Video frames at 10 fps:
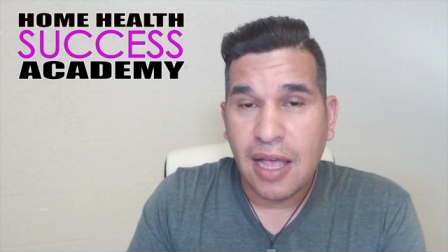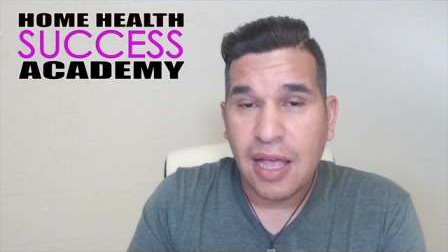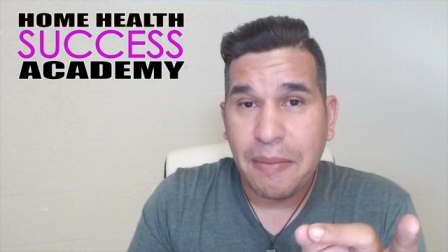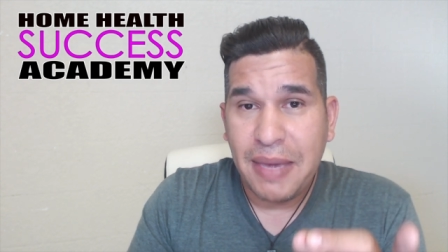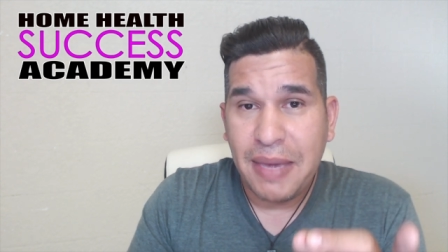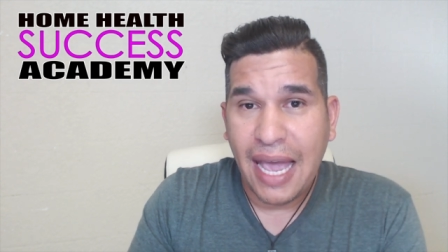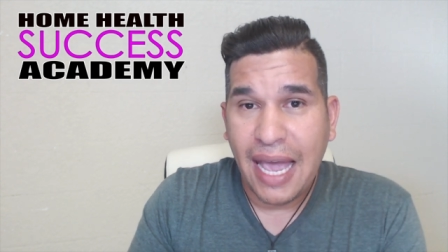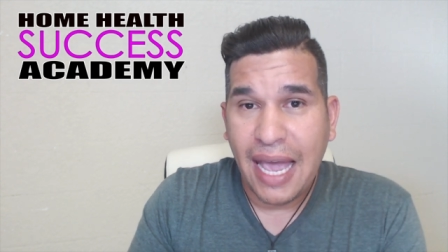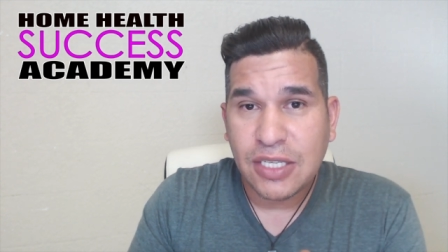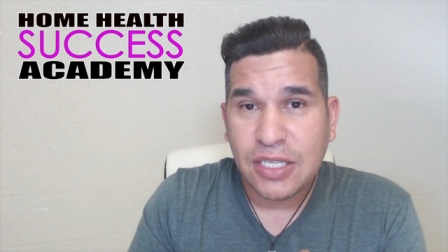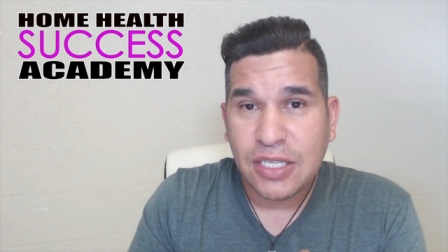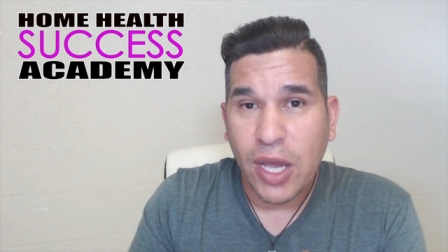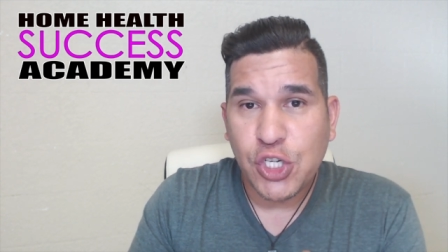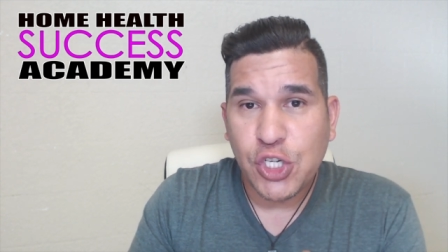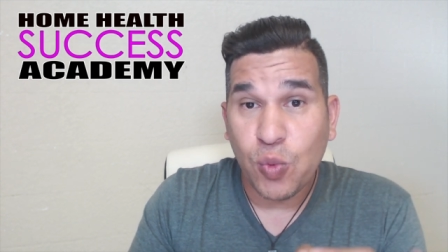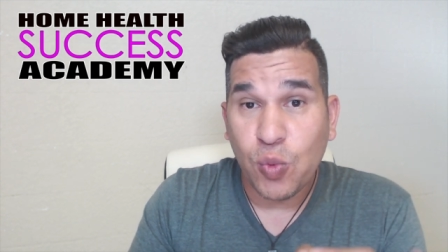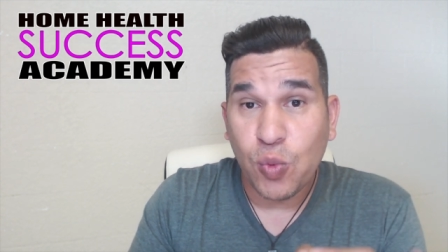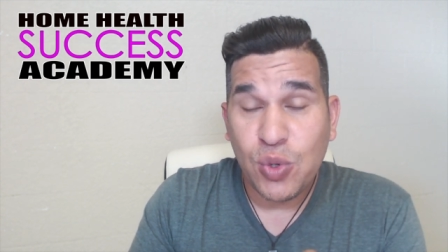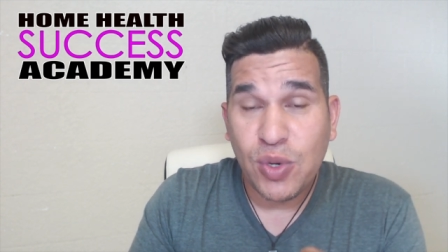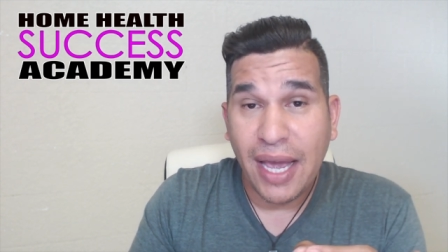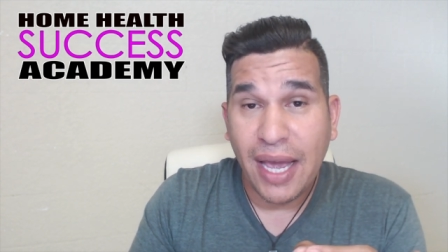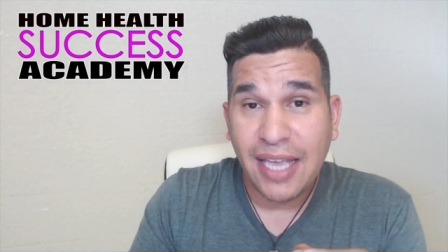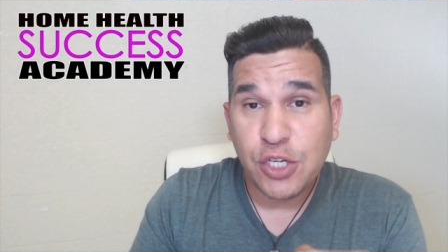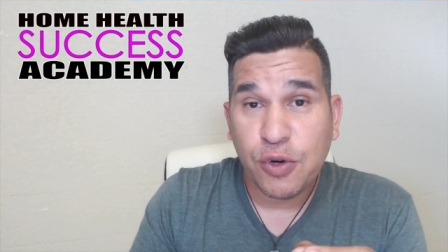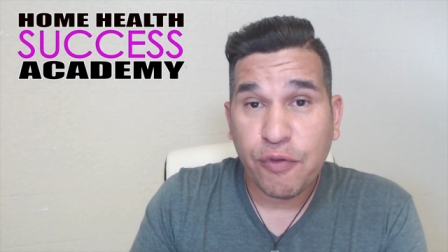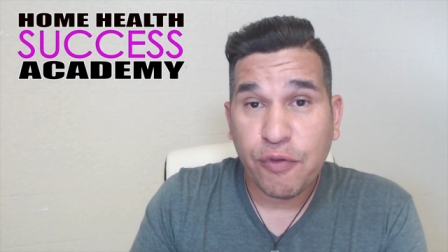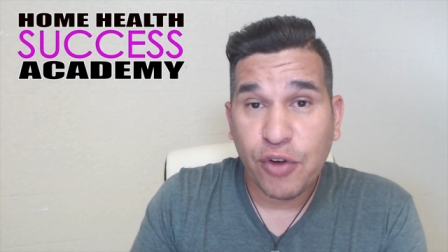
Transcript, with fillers: Let me ask this question. When you guys get your free